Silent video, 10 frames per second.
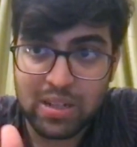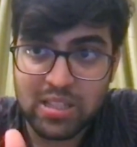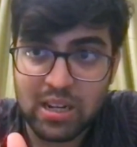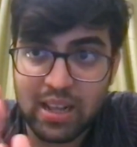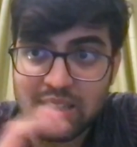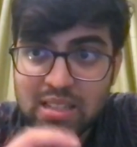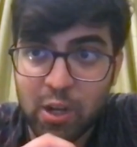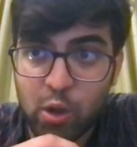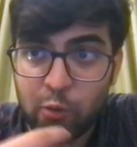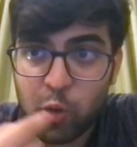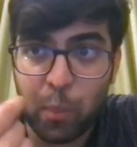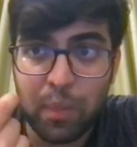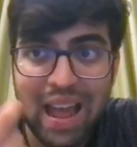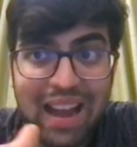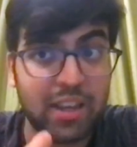consulting is that you have to
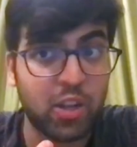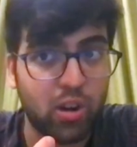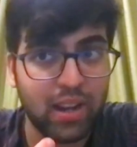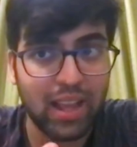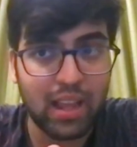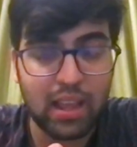plan your day.